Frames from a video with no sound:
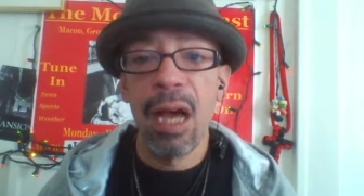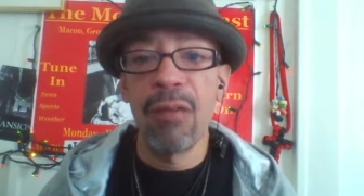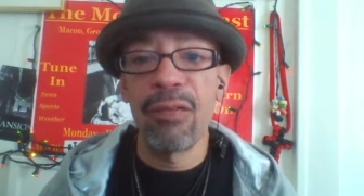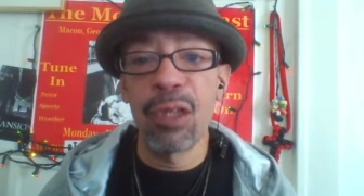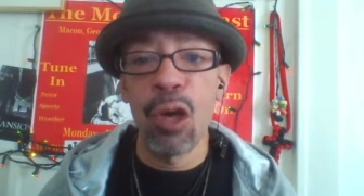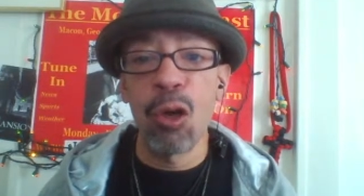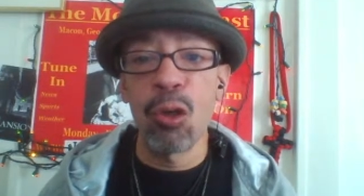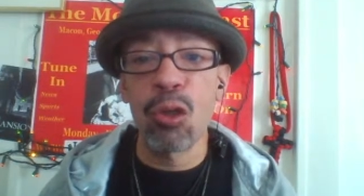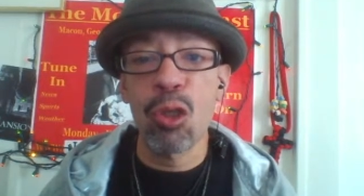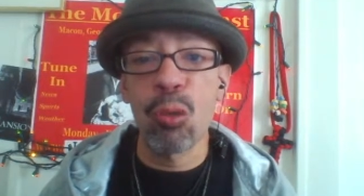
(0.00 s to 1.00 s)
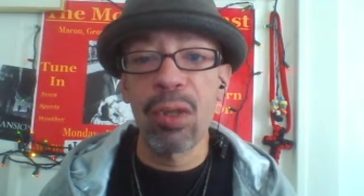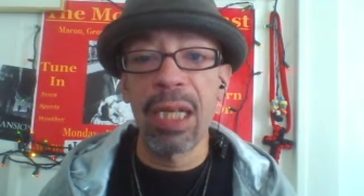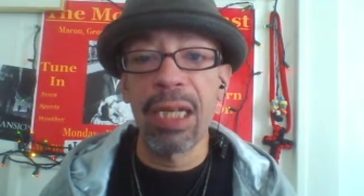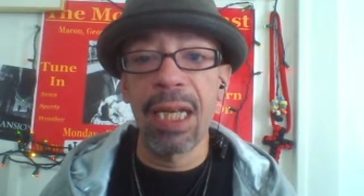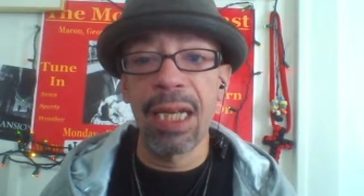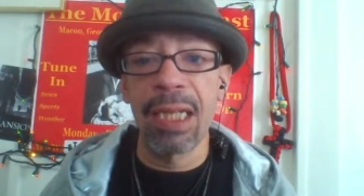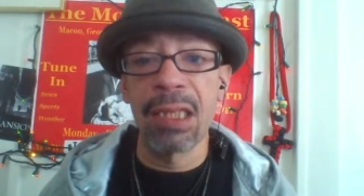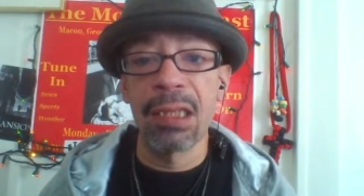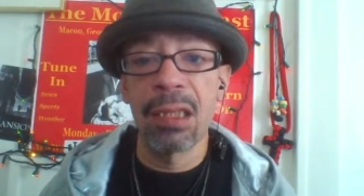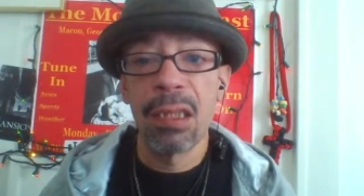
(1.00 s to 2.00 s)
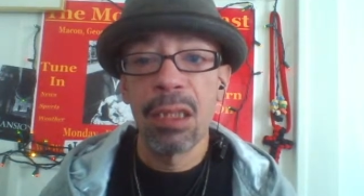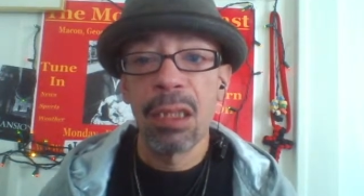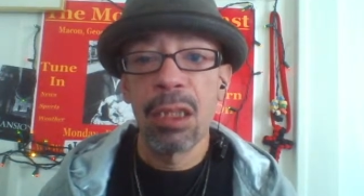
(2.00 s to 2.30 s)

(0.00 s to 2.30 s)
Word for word: And for those who think it is,